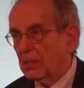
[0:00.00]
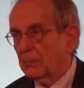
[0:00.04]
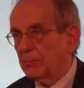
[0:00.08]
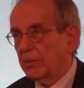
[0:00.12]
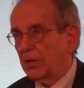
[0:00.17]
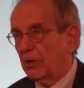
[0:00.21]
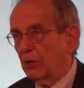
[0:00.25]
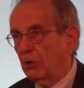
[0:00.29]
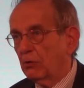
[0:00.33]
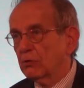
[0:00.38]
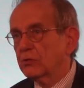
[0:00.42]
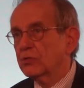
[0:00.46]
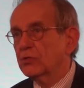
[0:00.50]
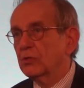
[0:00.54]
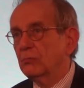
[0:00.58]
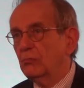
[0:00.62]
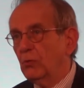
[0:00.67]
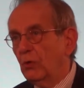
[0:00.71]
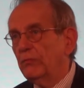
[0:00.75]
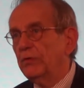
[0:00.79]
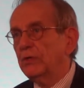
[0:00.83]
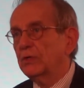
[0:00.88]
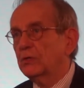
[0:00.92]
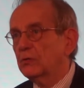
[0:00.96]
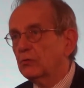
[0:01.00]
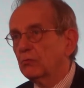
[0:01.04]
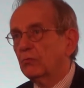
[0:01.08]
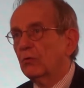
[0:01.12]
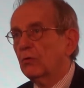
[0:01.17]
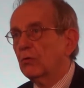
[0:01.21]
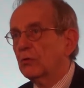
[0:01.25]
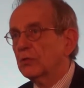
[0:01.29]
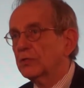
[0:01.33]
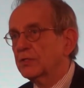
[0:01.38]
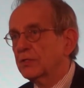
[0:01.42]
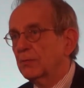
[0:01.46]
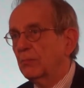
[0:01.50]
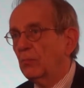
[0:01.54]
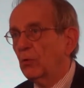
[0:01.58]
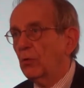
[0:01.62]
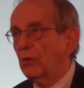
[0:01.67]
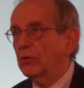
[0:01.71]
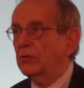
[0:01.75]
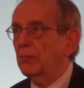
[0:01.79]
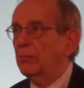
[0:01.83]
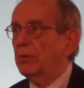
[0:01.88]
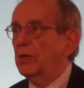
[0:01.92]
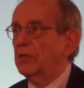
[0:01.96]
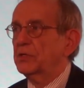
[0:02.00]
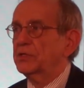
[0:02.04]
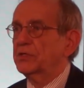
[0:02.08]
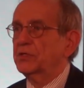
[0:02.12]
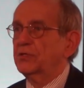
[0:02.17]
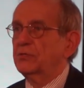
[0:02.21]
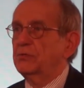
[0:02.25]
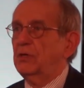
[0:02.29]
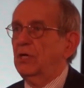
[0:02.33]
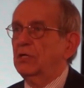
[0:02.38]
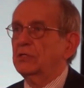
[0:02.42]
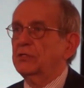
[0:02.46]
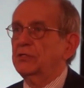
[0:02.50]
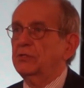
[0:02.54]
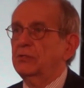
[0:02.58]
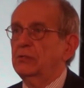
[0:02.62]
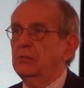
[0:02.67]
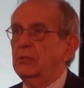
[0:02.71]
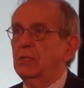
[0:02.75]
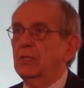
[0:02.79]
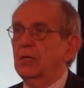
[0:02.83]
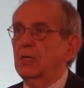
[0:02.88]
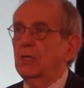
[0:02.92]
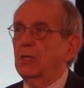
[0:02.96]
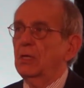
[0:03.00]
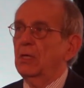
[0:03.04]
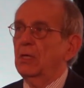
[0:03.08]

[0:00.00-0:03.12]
but also moving towards a more robust structural